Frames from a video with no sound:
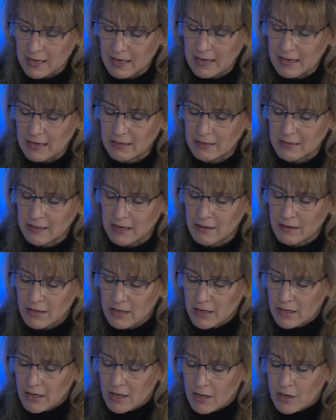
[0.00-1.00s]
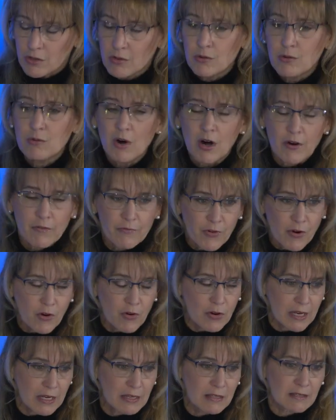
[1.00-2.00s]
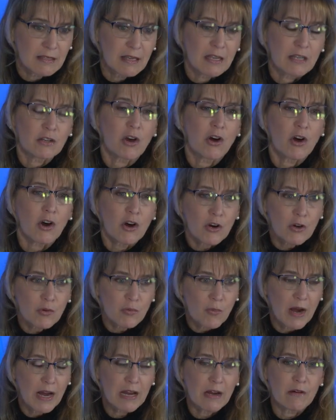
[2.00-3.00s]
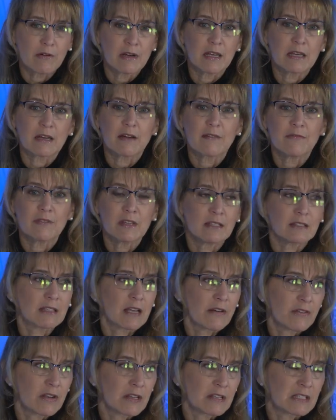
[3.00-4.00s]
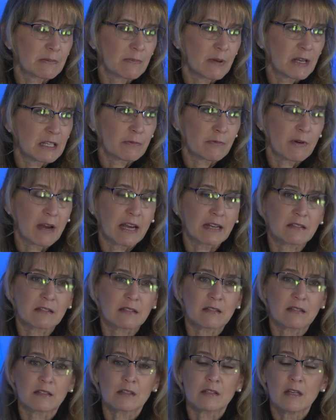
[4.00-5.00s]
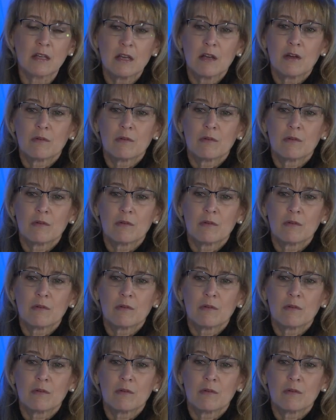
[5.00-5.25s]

And through our focus and hardwiring of these evidence-based practices,